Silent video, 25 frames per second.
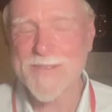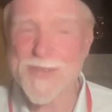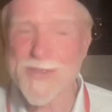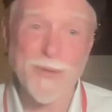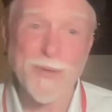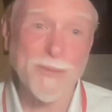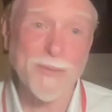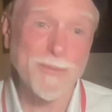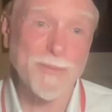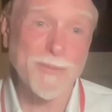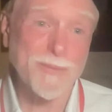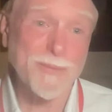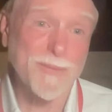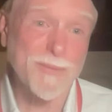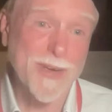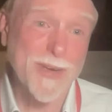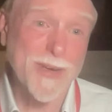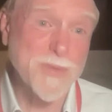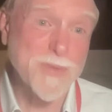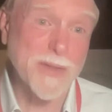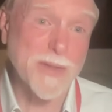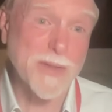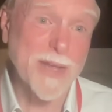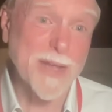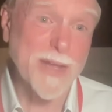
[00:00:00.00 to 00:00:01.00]
so
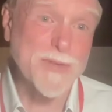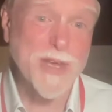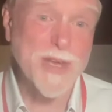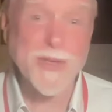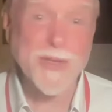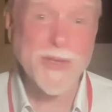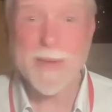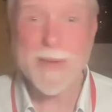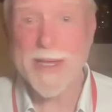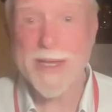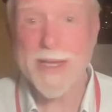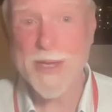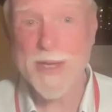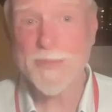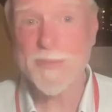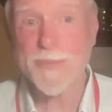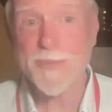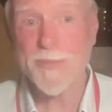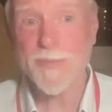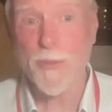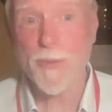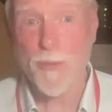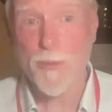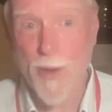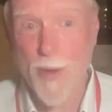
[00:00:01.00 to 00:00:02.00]
here's what Leonard said to me. He
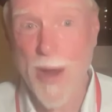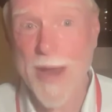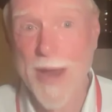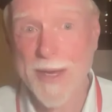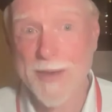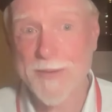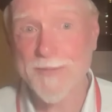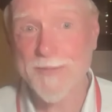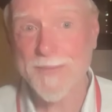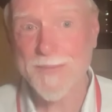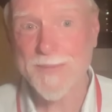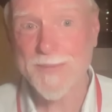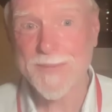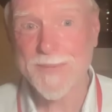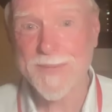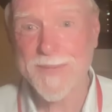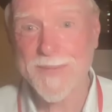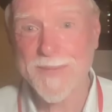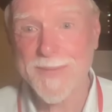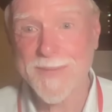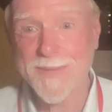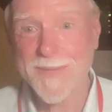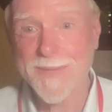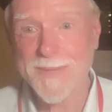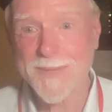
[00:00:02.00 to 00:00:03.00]
said, write it.
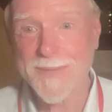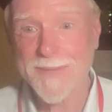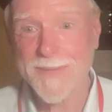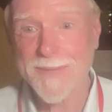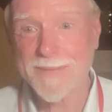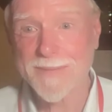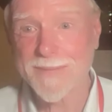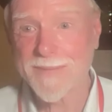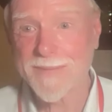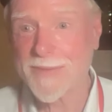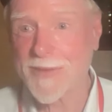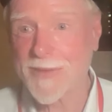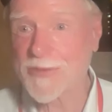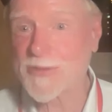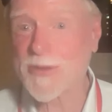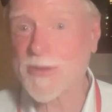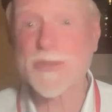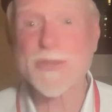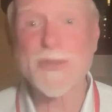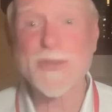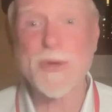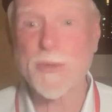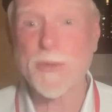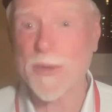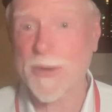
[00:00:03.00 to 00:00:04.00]
Those
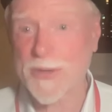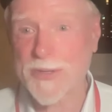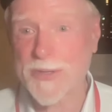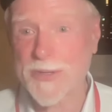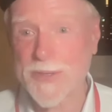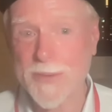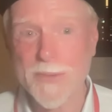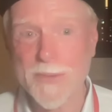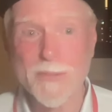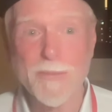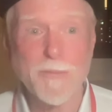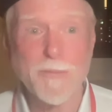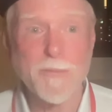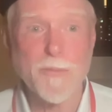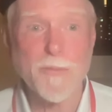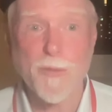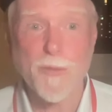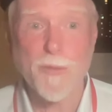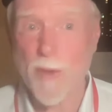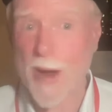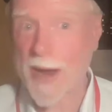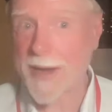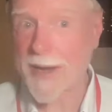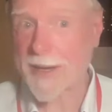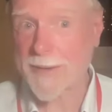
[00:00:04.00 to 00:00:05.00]
are his 2 words,
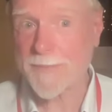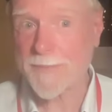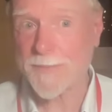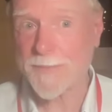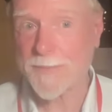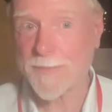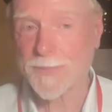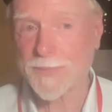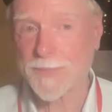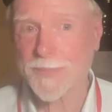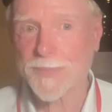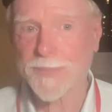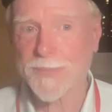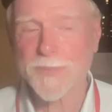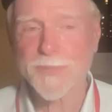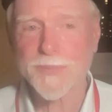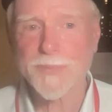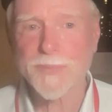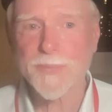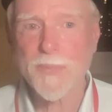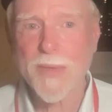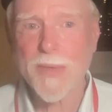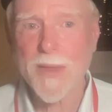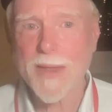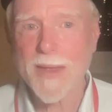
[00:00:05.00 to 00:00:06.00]
write it.
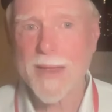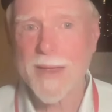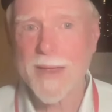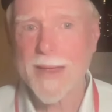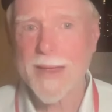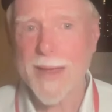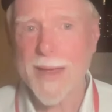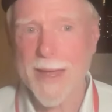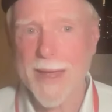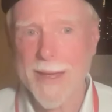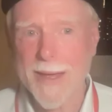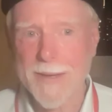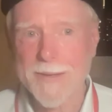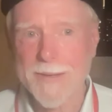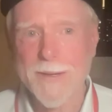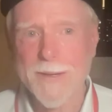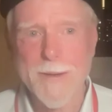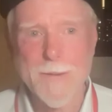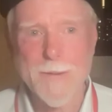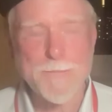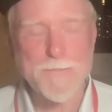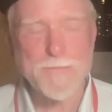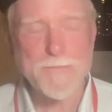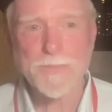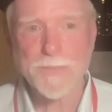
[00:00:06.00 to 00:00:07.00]

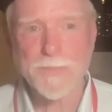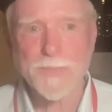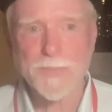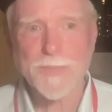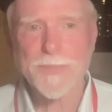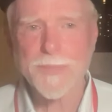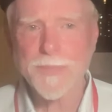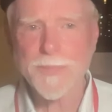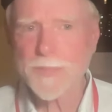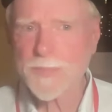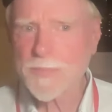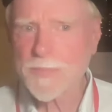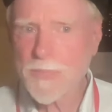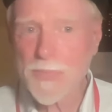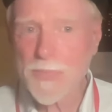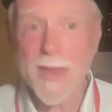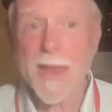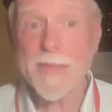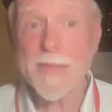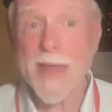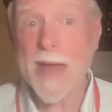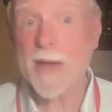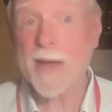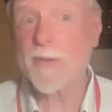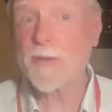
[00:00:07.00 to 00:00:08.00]
And
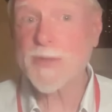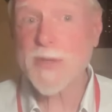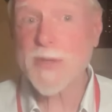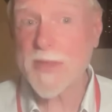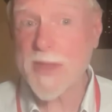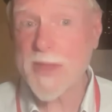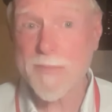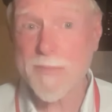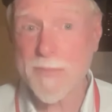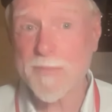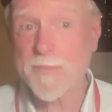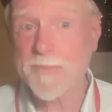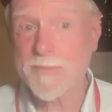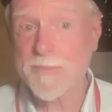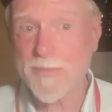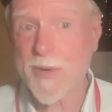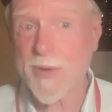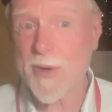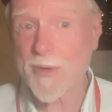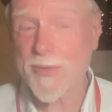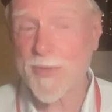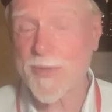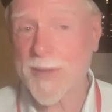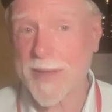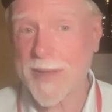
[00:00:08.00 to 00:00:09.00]
that was, I think,
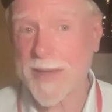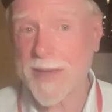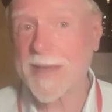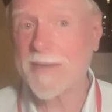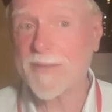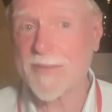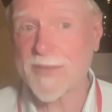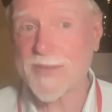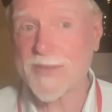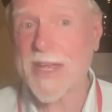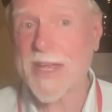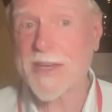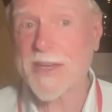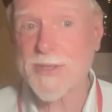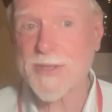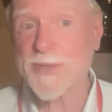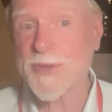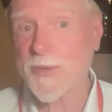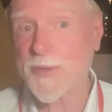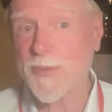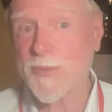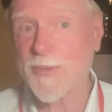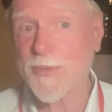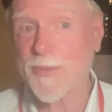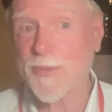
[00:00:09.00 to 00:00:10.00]
both an invitation
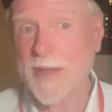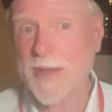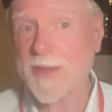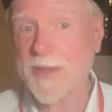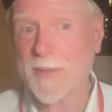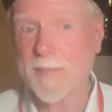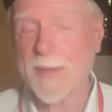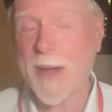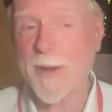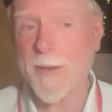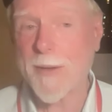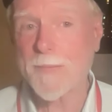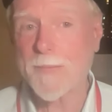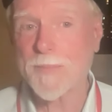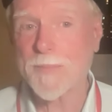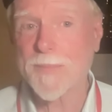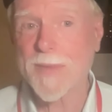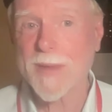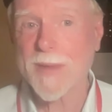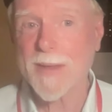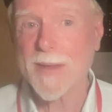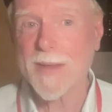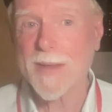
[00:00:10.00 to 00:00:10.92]
to write them out,